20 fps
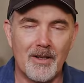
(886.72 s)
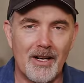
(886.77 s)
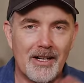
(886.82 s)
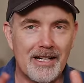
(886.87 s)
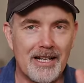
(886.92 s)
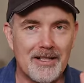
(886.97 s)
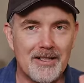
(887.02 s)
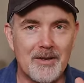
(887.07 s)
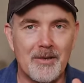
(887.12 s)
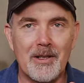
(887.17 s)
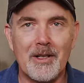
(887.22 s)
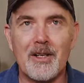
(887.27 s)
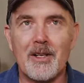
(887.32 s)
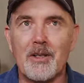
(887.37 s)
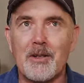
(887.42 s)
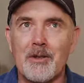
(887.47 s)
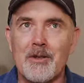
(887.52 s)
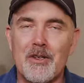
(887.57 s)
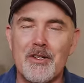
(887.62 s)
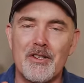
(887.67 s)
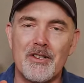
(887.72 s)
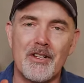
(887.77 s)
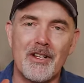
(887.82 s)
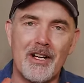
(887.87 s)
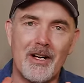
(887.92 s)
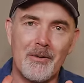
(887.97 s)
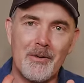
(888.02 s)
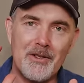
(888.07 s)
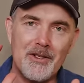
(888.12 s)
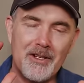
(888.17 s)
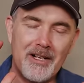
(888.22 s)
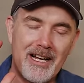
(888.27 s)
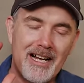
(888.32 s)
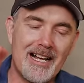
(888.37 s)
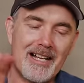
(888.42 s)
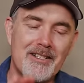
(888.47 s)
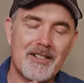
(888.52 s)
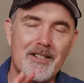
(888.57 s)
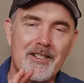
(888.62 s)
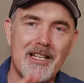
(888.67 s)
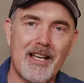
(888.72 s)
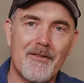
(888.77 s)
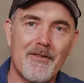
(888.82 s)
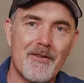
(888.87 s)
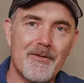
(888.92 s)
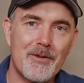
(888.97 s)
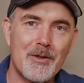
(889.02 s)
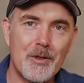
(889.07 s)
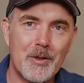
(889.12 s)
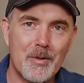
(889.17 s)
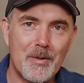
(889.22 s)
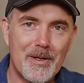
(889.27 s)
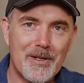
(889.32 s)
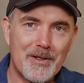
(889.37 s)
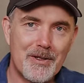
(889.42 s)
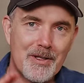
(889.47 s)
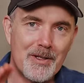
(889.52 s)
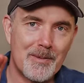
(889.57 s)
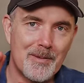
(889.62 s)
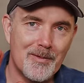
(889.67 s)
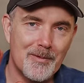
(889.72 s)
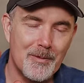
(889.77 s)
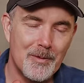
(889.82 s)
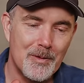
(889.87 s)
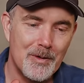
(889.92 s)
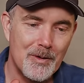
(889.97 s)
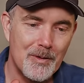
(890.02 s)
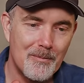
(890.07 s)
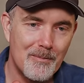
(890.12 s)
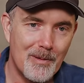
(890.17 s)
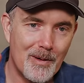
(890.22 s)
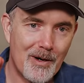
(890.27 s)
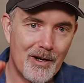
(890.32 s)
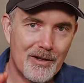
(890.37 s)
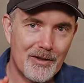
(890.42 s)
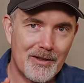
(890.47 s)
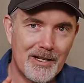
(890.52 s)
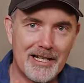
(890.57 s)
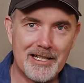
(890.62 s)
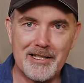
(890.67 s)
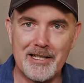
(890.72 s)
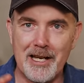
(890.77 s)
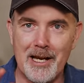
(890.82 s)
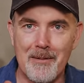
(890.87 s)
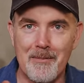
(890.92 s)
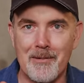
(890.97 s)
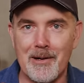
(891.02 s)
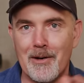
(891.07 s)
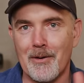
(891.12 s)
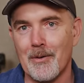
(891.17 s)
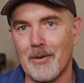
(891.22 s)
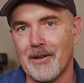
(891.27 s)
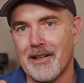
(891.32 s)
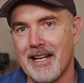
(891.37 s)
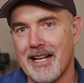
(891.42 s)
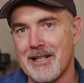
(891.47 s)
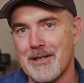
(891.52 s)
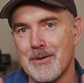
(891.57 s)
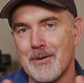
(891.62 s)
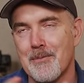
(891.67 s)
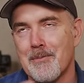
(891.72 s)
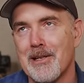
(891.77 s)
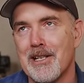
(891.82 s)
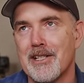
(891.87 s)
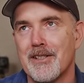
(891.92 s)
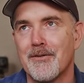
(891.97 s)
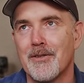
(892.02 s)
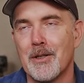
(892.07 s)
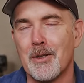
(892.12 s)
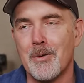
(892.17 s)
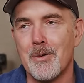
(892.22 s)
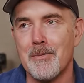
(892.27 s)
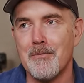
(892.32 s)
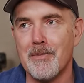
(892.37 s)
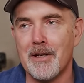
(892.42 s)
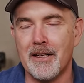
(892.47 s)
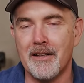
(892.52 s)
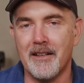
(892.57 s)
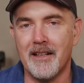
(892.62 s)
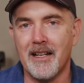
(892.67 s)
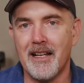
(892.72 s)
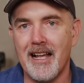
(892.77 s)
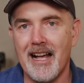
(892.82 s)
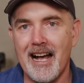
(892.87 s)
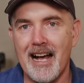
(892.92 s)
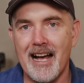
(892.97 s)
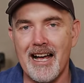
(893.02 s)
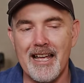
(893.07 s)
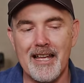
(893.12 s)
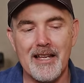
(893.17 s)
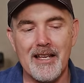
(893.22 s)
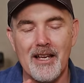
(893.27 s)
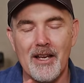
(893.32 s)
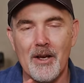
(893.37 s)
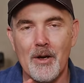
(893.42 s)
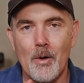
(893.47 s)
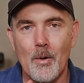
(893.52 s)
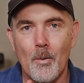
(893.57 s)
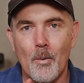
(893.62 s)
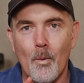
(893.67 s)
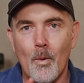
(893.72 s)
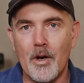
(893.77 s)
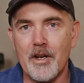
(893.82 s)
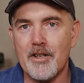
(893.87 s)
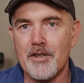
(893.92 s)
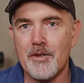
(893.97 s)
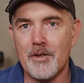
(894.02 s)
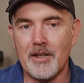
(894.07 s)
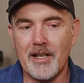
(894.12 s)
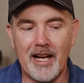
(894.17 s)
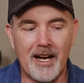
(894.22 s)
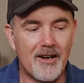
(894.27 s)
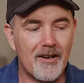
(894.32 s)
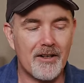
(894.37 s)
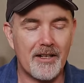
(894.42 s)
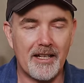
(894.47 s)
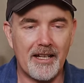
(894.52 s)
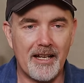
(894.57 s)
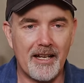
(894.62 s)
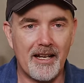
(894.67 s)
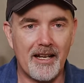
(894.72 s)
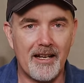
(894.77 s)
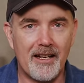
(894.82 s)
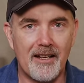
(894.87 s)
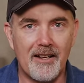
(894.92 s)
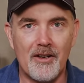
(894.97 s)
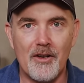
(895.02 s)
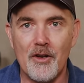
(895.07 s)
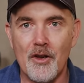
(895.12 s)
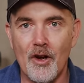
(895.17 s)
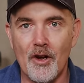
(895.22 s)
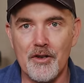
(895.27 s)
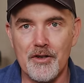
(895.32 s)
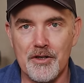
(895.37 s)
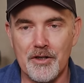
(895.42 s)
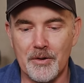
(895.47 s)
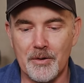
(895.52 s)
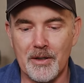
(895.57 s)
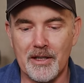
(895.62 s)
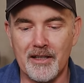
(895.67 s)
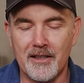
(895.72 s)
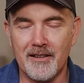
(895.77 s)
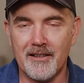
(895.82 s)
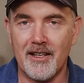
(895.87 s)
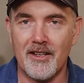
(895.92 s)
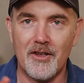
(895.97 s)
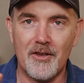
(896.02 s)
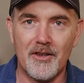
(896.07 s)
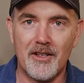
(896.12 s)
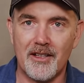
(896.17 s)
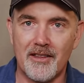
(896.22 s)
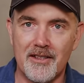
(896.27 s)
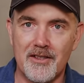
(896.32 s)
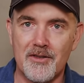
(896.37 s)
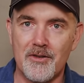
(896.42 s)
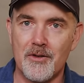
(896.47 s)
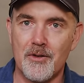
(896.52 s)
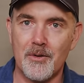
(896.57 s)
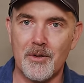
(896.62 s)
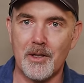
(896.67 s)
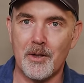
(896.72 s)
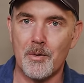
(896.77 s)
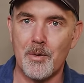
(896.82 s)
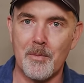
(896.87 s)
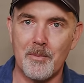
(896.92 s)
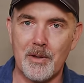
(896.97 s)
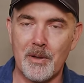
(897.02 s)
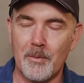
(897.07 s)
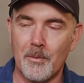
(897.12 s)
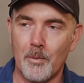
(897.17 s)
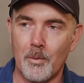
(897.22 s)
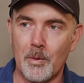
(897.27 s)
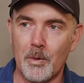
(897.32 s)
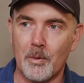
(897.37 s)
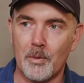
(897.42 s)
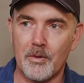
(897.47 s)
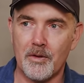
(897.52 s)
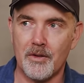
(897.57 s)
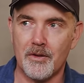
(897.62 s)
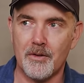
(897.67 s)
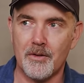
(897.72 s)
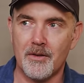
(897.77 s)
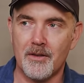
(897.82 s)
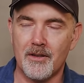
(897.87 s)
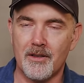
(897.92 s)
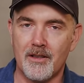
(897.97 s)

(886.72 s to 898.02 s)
Okay, so in conclusion, I want you to ask yourself a few questions before you buy your next camera or lens or piece of equipment. A, What is your current gear not doing that you think this new equipment will do?